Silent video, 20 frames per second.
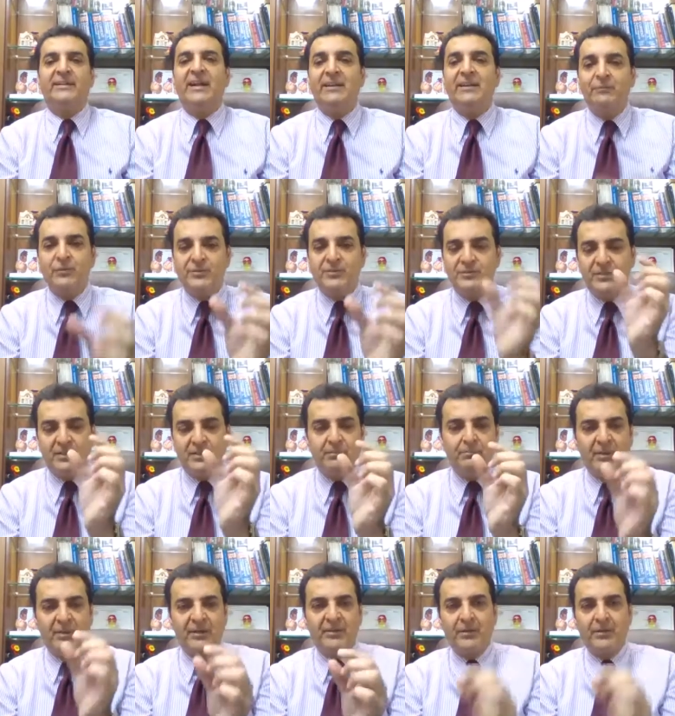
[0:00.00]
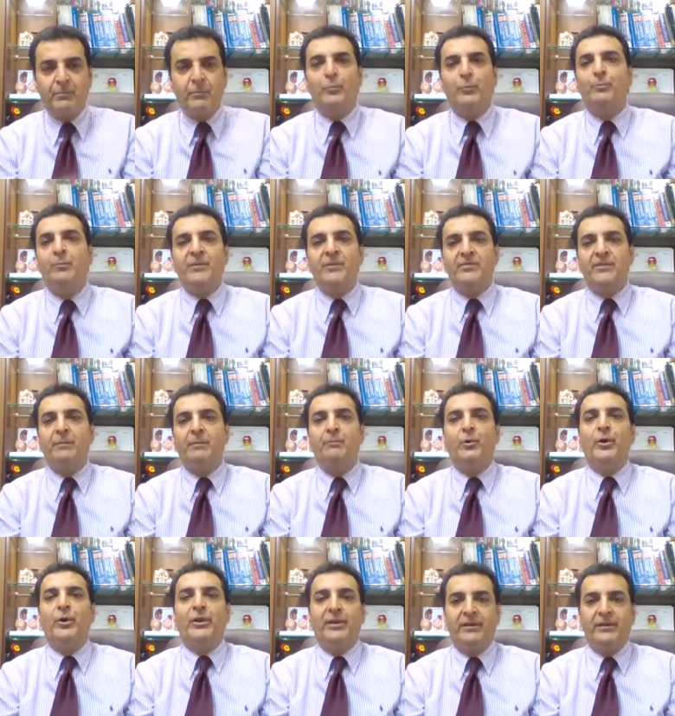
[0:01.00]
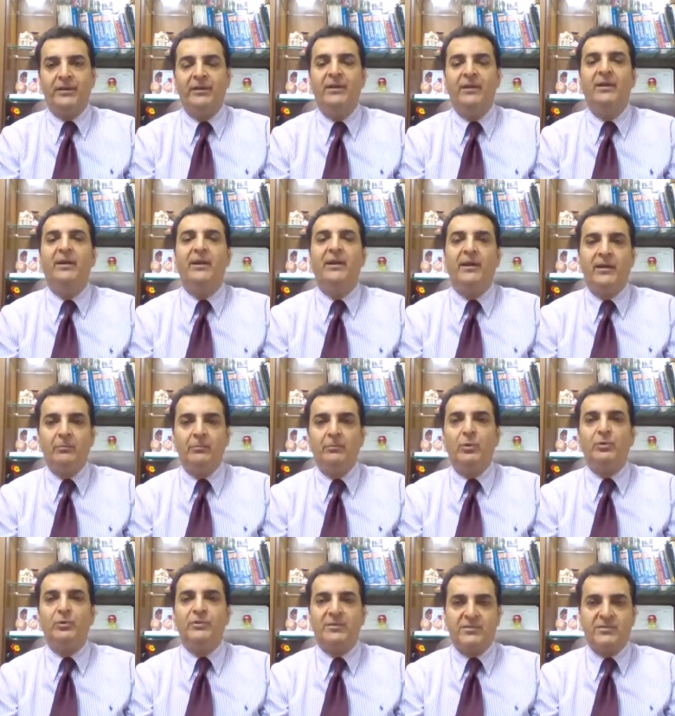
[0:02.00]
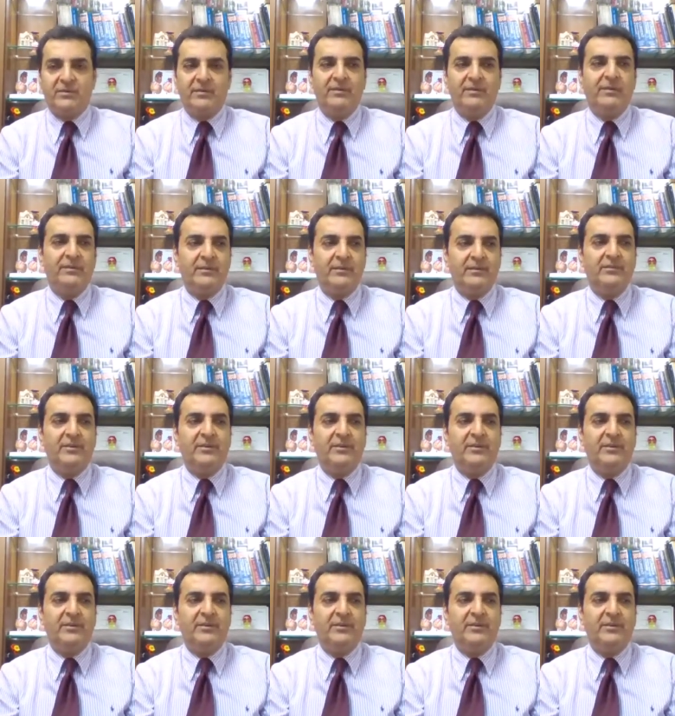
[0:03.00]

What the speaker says: That was the measuring point in both the